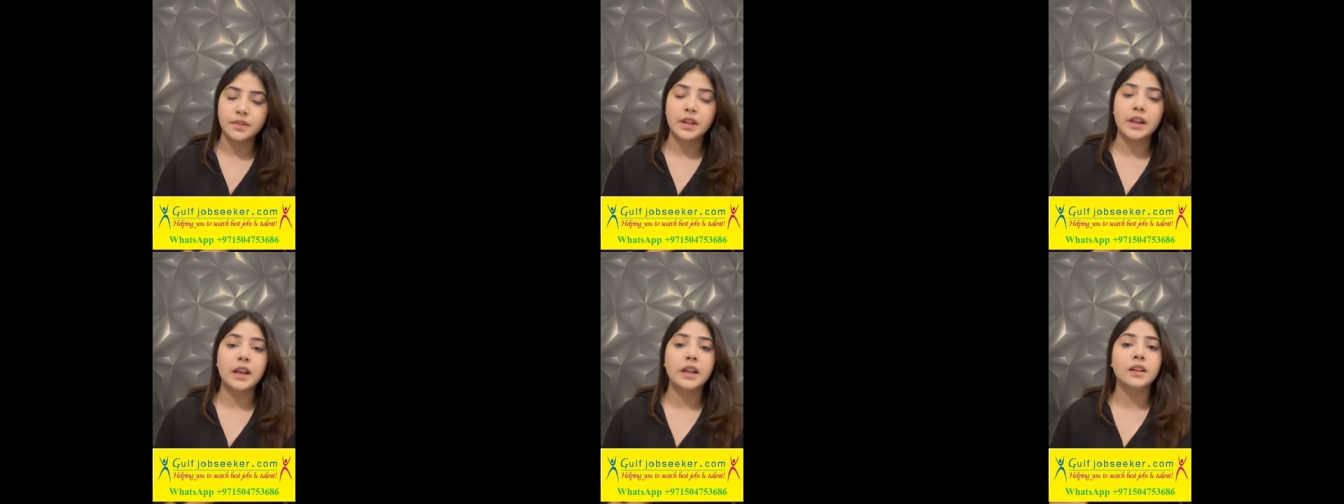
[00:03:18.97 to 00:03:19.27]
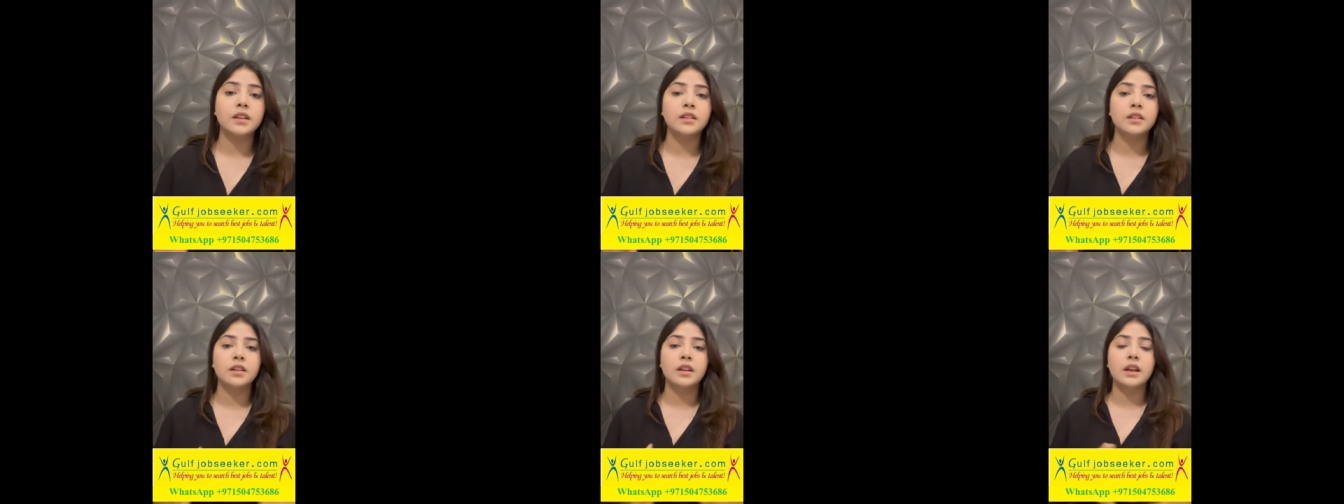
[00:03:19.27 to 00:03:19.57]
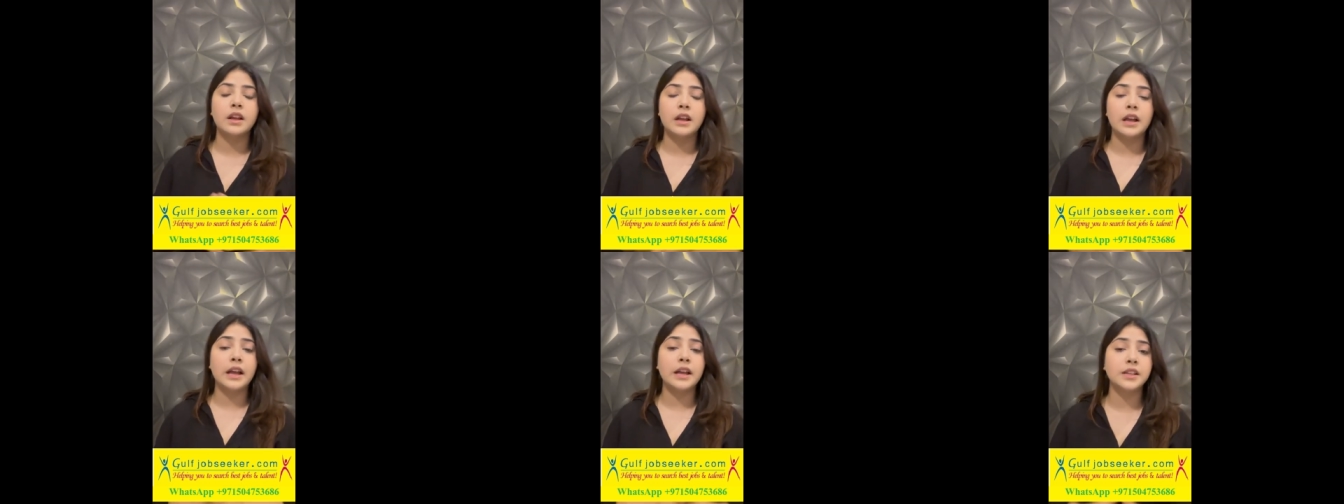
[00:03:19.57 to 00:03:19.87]
And
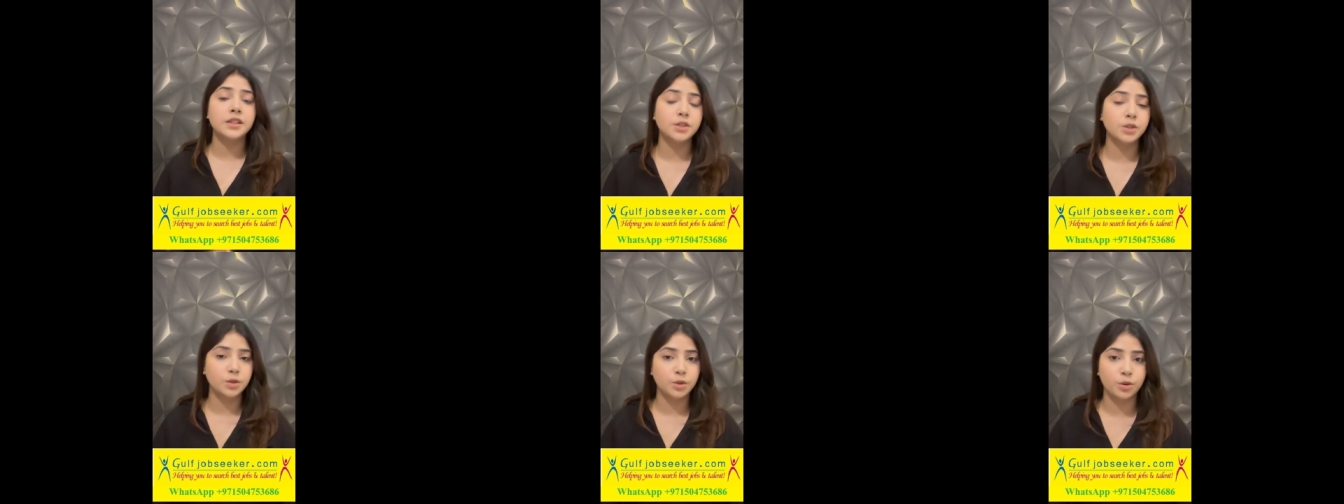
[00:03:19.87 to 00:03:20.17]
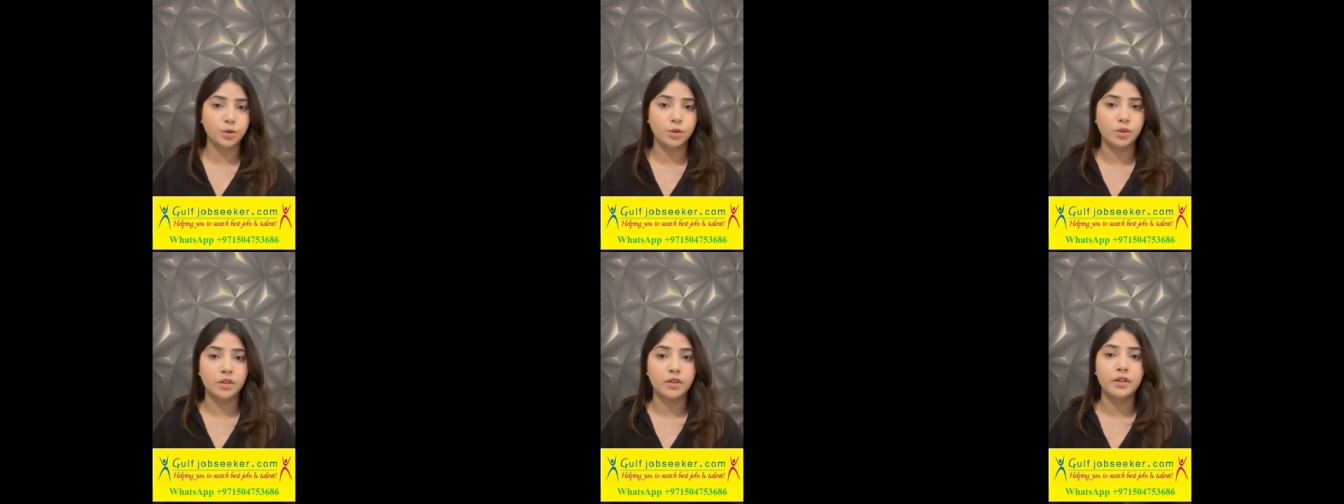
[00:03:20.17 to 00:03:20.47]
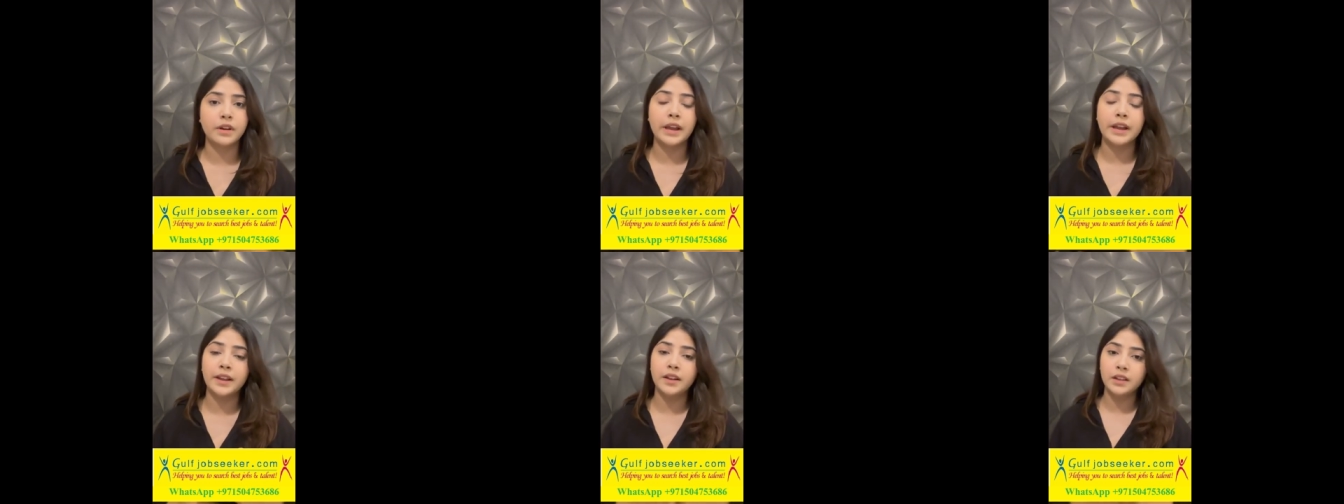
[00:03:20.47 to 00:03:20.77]
as you know,
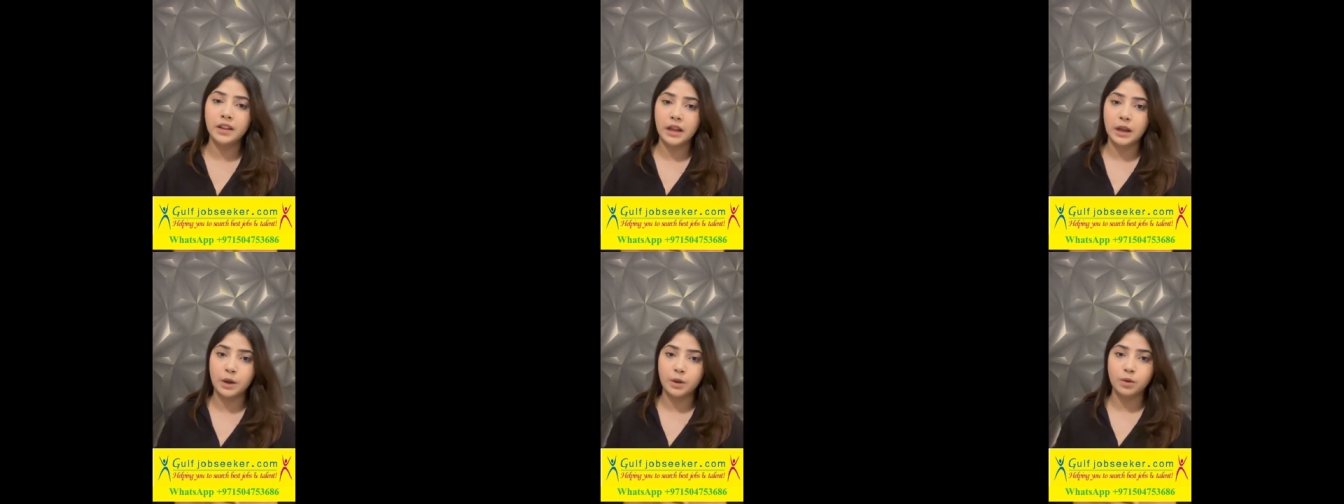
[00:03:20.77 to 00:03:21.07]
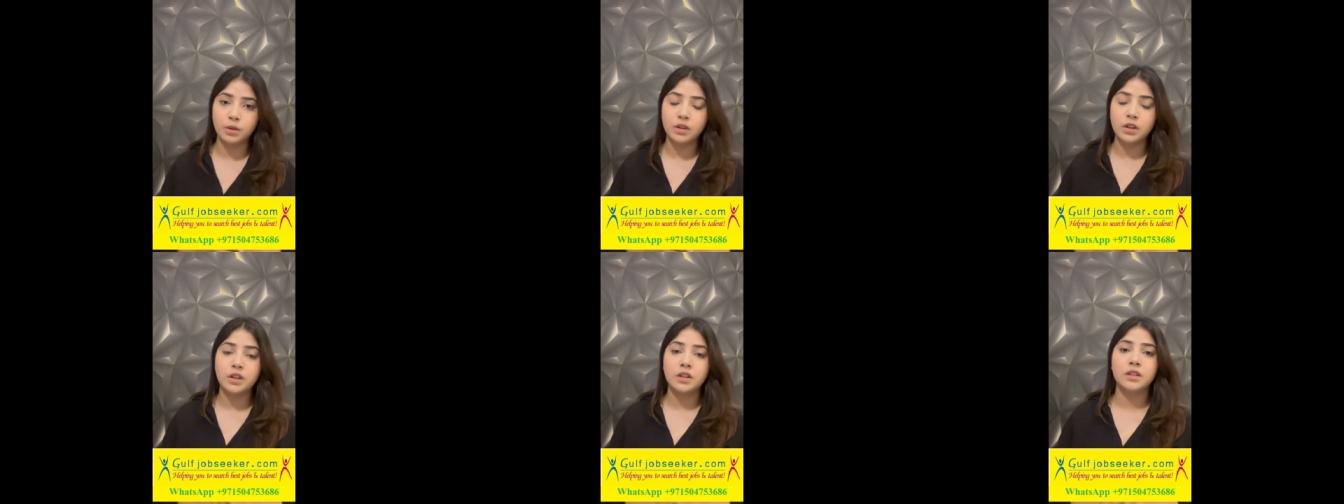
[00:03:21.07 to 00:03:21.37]
right now